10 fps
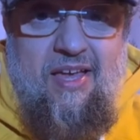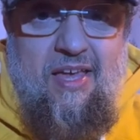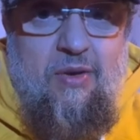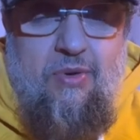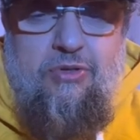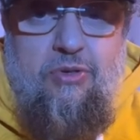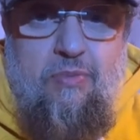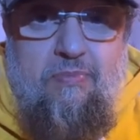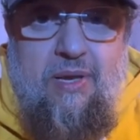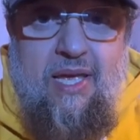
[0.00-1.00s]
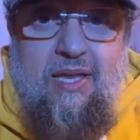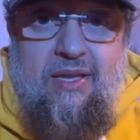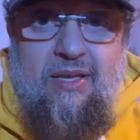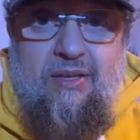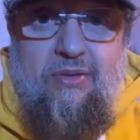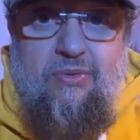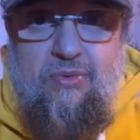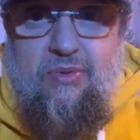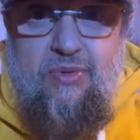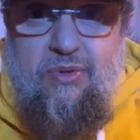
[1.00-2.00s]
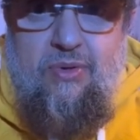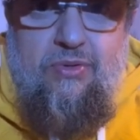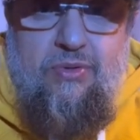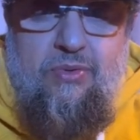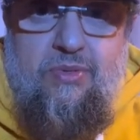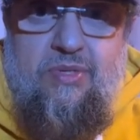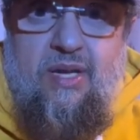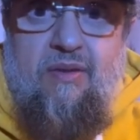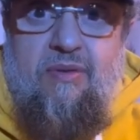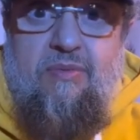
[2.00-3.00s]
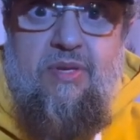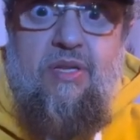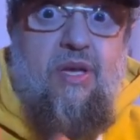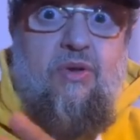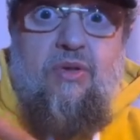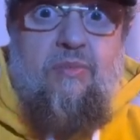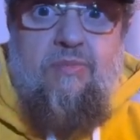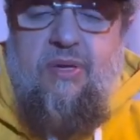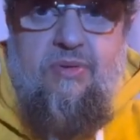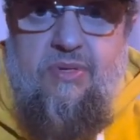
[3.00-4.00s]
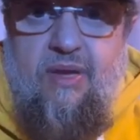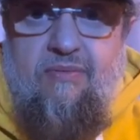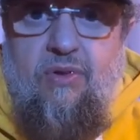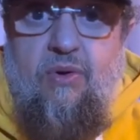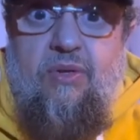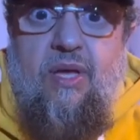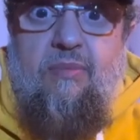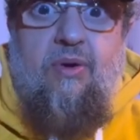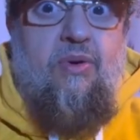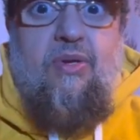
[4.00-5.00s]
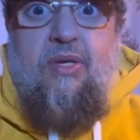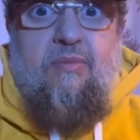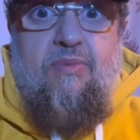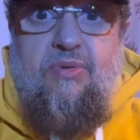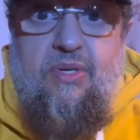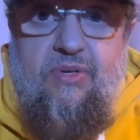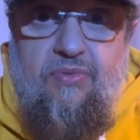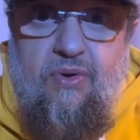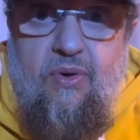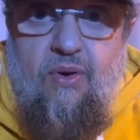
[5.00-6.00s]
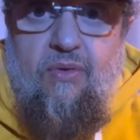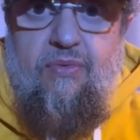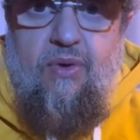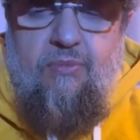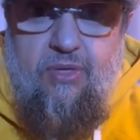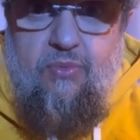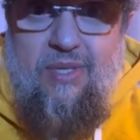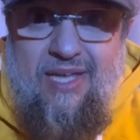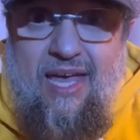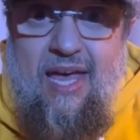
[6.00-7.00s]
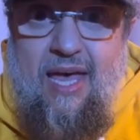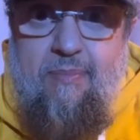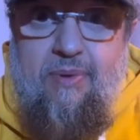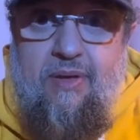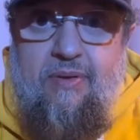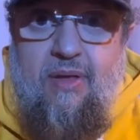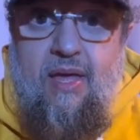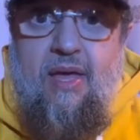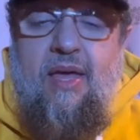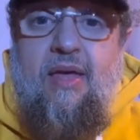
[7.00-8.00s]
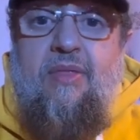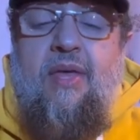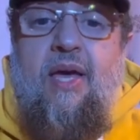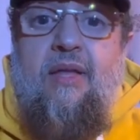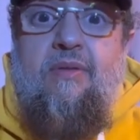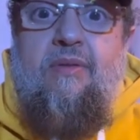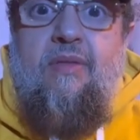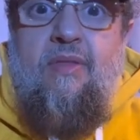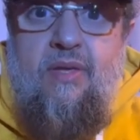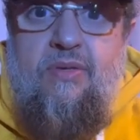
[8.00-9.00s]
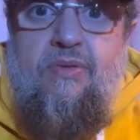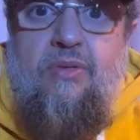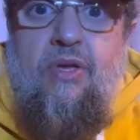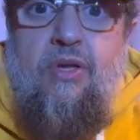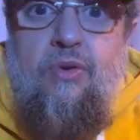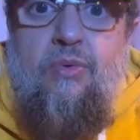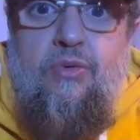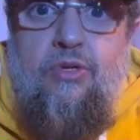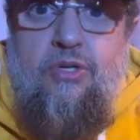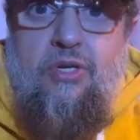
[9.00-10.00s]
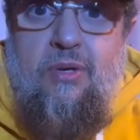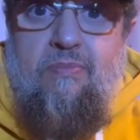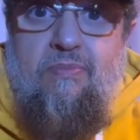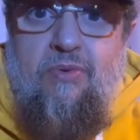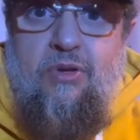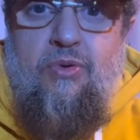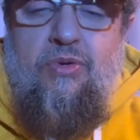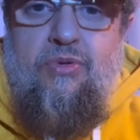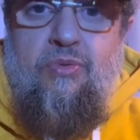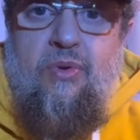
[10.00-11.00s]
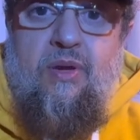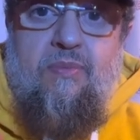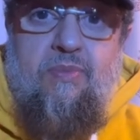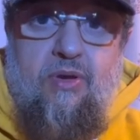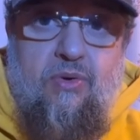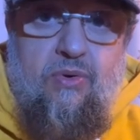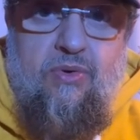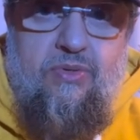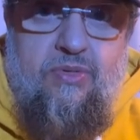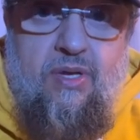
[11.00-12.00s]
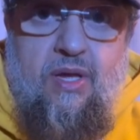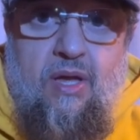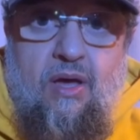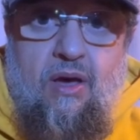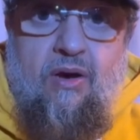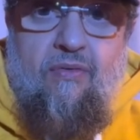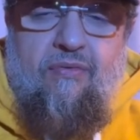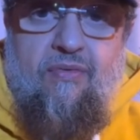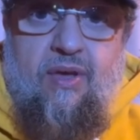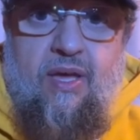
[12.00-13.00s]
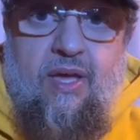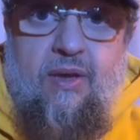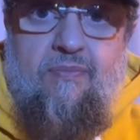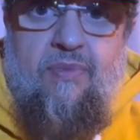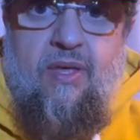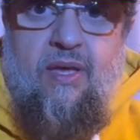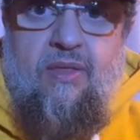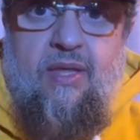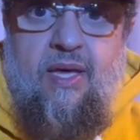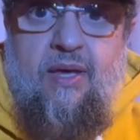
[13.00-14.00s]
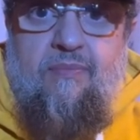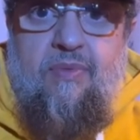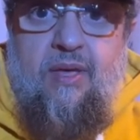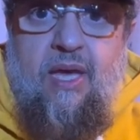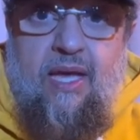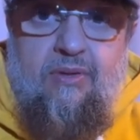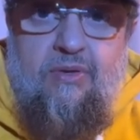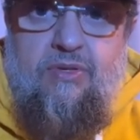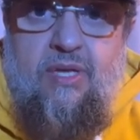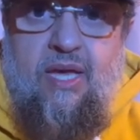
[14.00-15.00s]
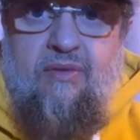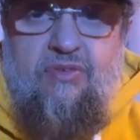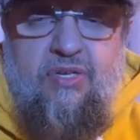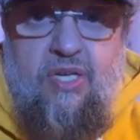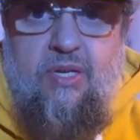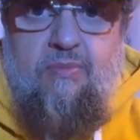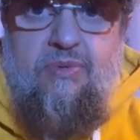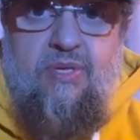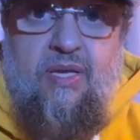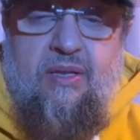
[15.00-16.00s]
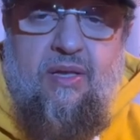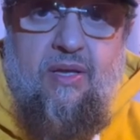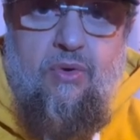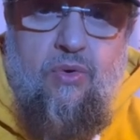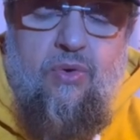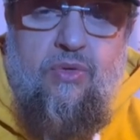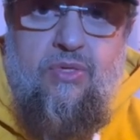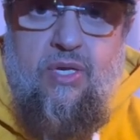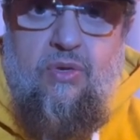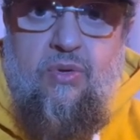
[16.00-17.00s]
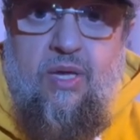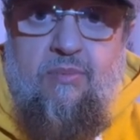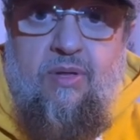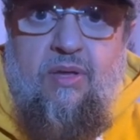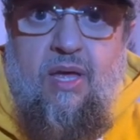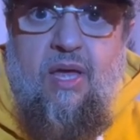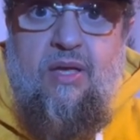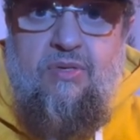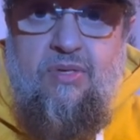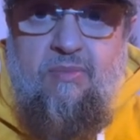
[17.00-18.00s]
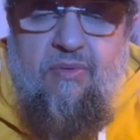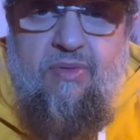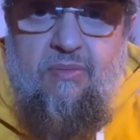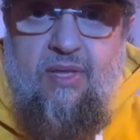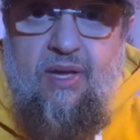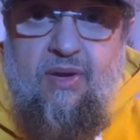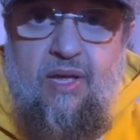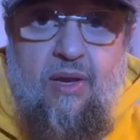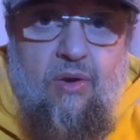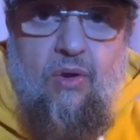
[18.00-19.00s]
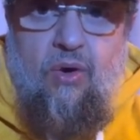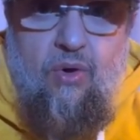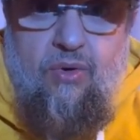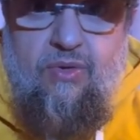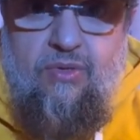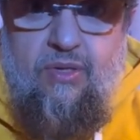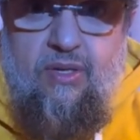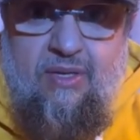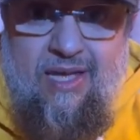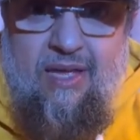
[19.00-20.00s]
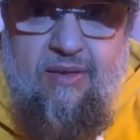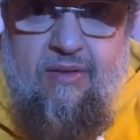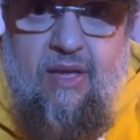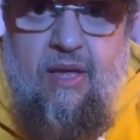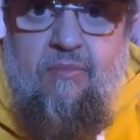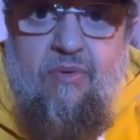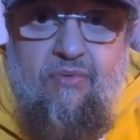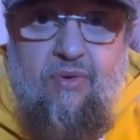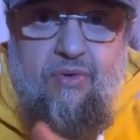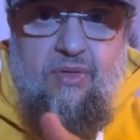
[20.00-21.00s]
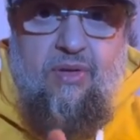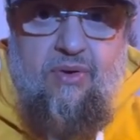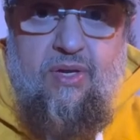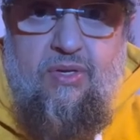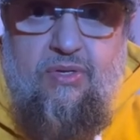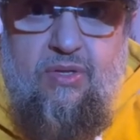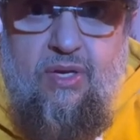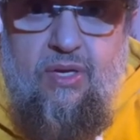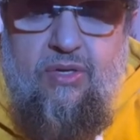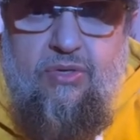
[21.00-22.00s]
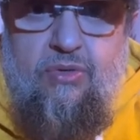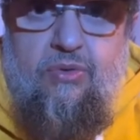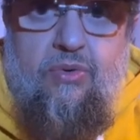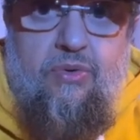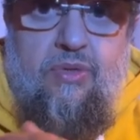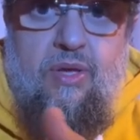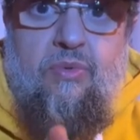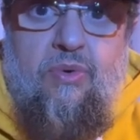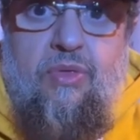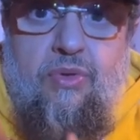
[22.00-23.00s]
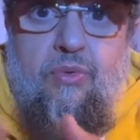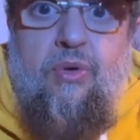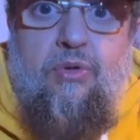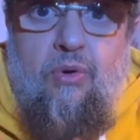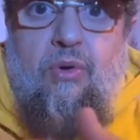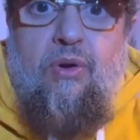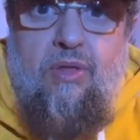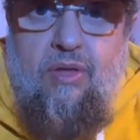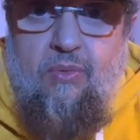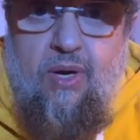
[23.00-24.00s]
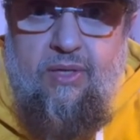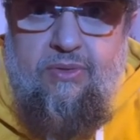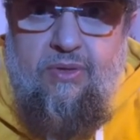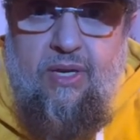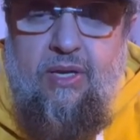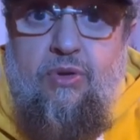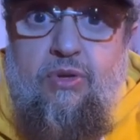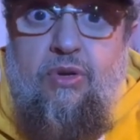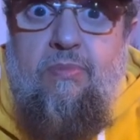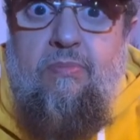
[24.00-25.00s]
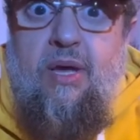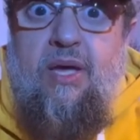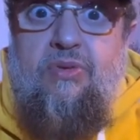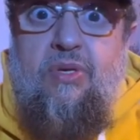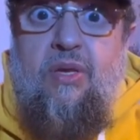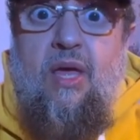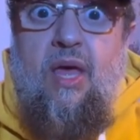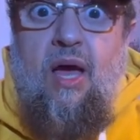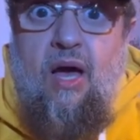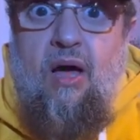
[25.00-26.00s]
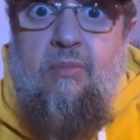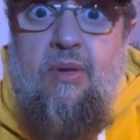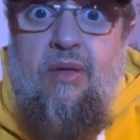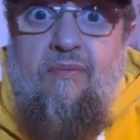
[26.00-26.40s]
he was complaining to those who saved him. He said, I could have been saved long time ago and come and search for all of you. But what happened, that this huge ship, usually because of the cattle, they have sheep and goats and you name it, some of them, they are ill or dead. Before they reach the shore, they will throw it all in the water. And could you imagine how many